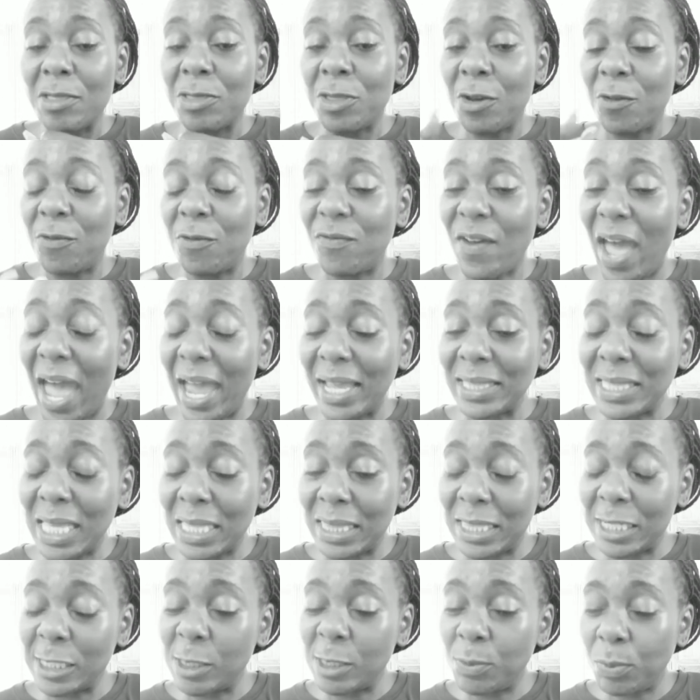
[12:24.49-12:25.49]
The fact
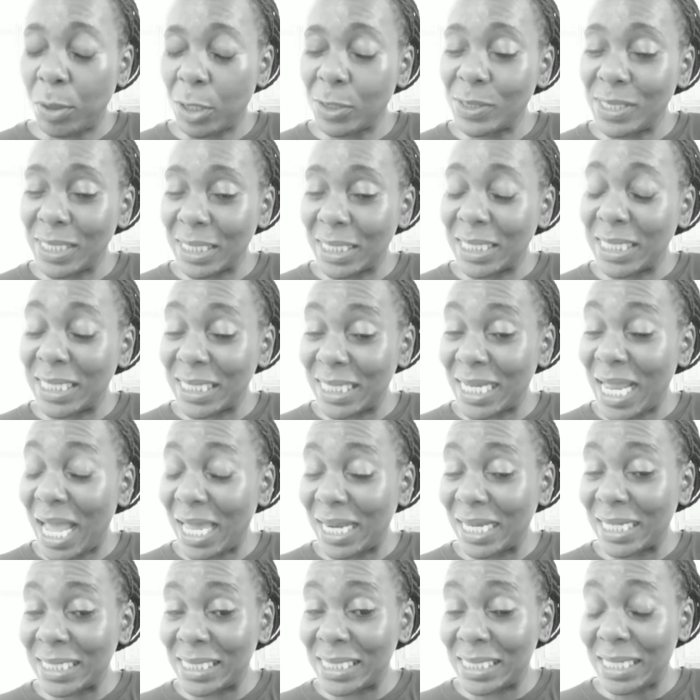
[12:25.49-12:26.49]
that this person could
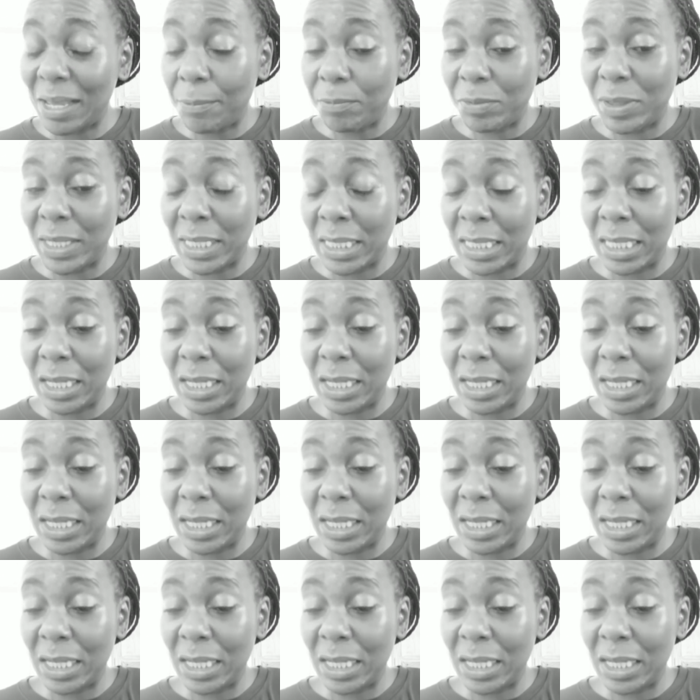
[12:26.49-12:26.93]
not accept the